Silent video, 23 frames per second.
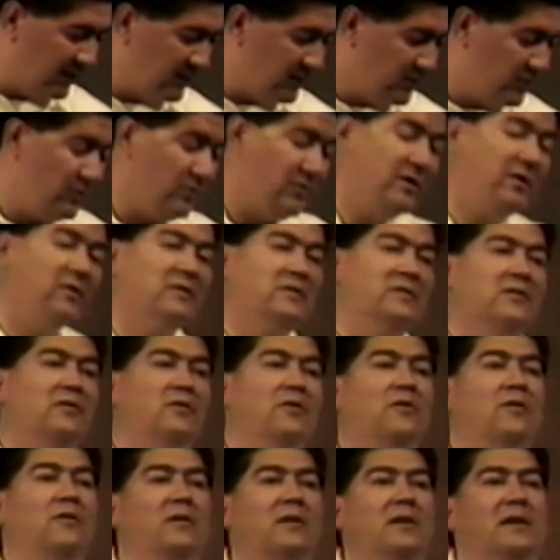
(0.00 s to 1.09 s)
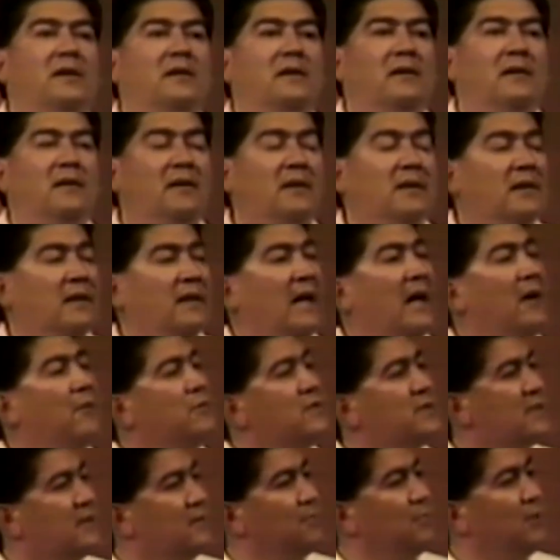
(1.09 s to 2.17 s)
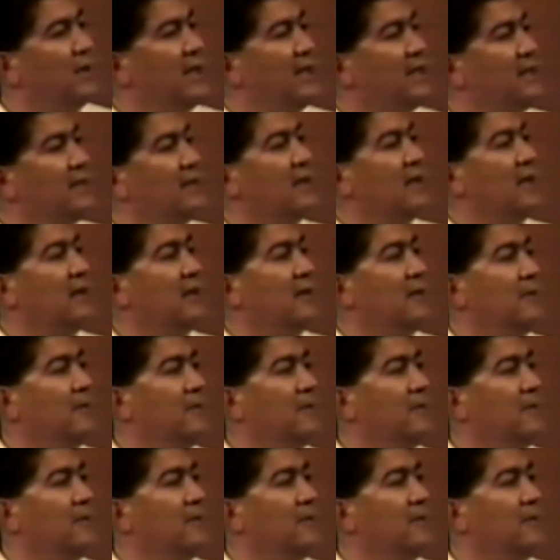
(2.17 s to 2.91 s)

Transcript: two years ago, and I was complaining then.